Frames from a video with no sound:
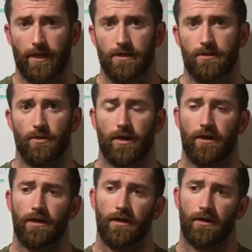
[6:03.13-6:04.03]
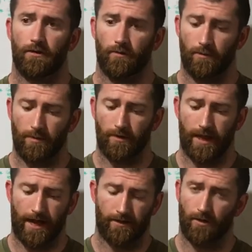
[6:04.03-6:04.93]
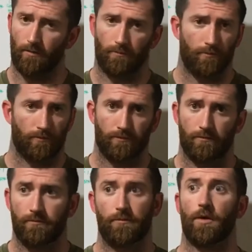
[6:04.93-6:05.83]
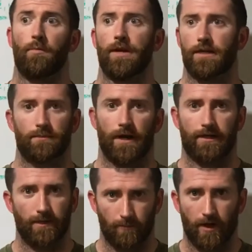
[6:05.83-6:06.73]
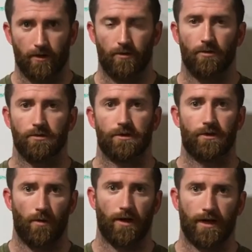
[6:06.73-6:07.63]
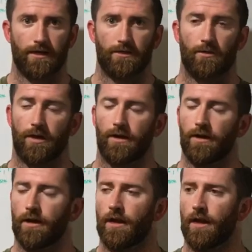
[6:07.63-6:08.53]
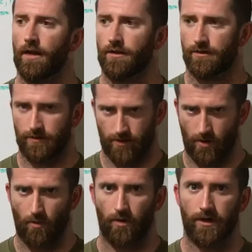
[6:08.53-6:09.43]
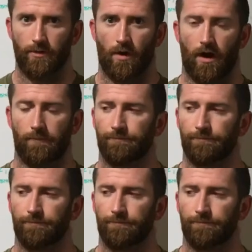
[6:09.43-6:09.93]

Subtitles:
into it. Remember that. Don't be expecting miracles going into it. Know where you are.